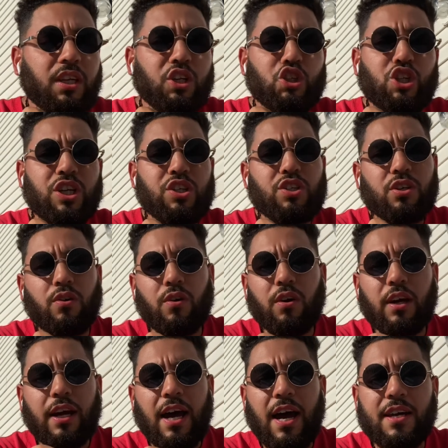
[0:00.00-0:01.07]
Gene
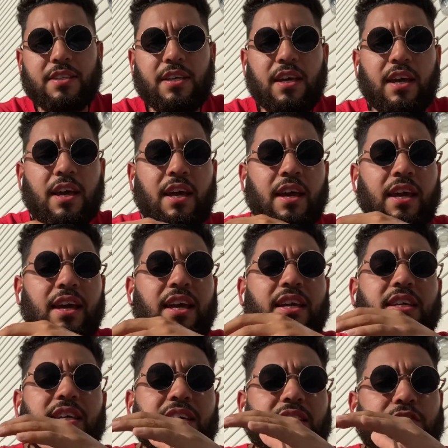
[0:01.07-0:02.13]
Segura, guys,
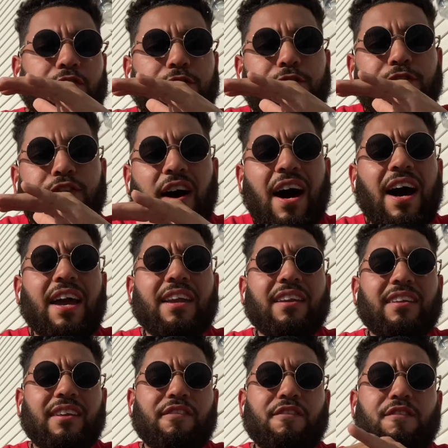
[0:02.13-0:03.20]
he is
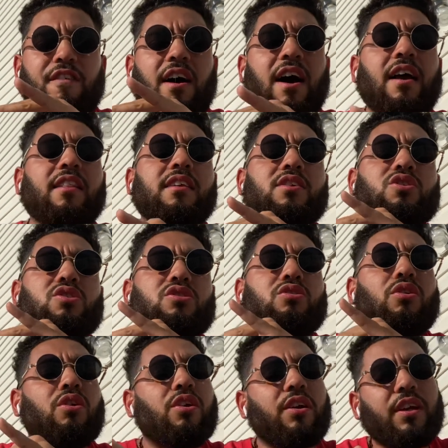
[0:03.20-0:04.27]
finally
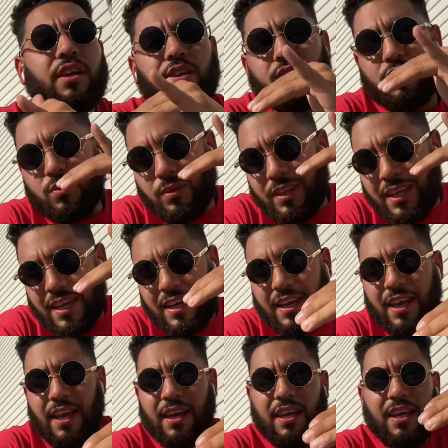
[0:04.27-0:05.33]
starting to get
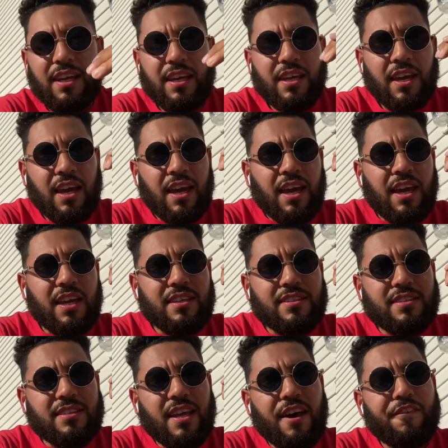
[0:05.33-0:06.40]
it, and he is
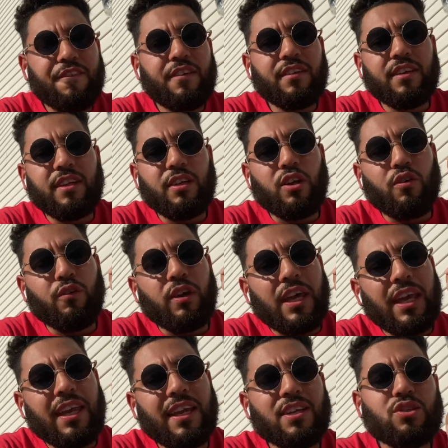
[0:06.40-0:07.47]
definitely, you
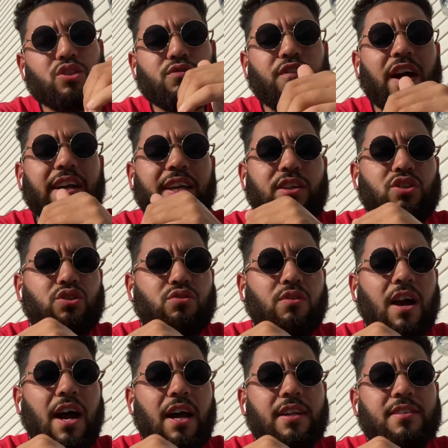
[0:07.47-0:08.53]
know, finding his
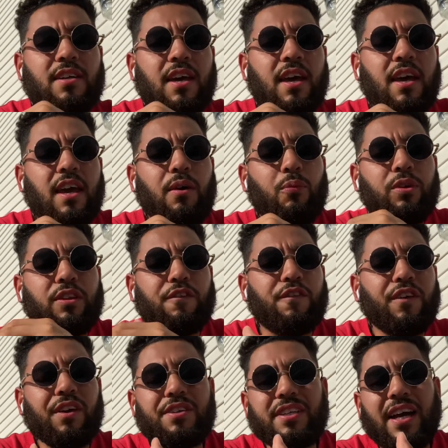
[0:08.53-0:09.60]
strides with the
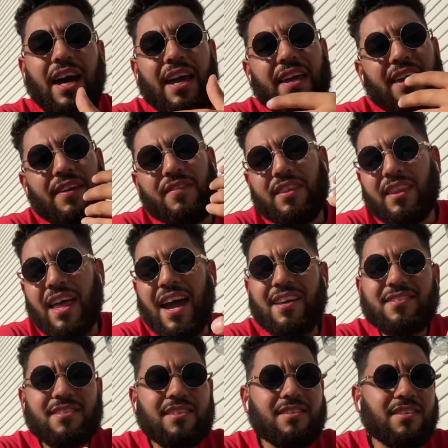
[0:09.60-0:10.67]
Phillies. Like, I even
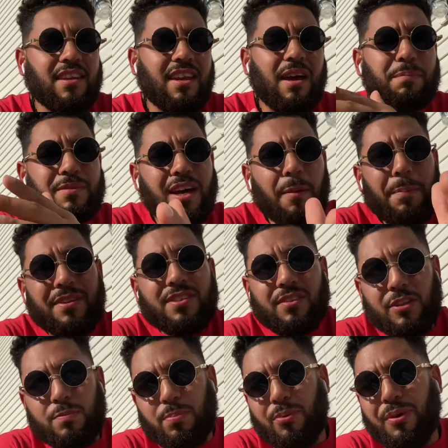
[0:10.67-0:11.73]
last season and up until
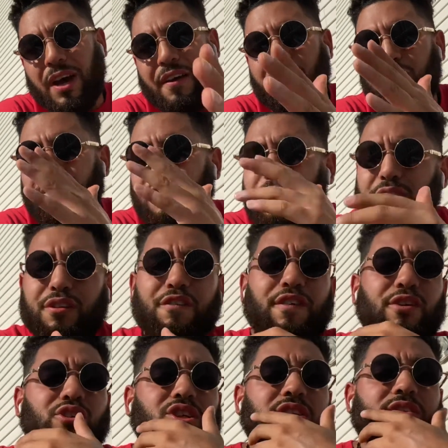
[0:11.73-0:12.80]
this point, I really
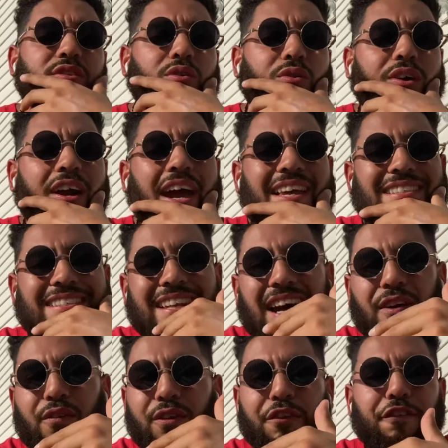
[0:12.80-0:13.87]
felt Gene Segura has
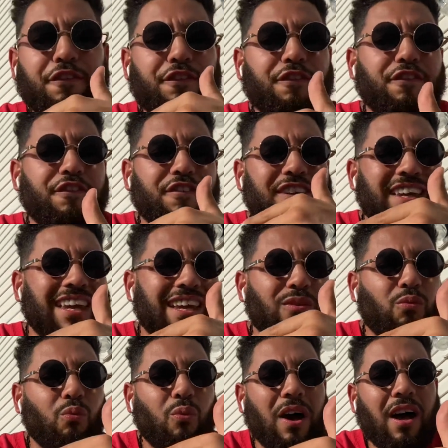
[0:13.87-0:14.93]
not really fit
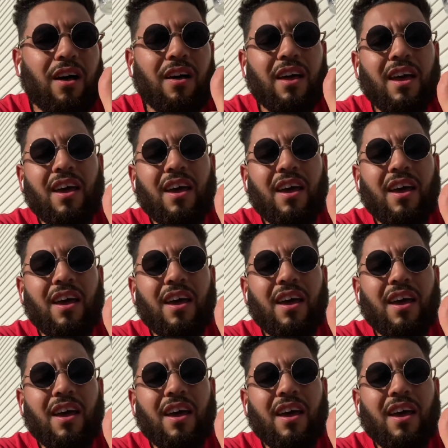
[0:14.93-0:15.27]
in well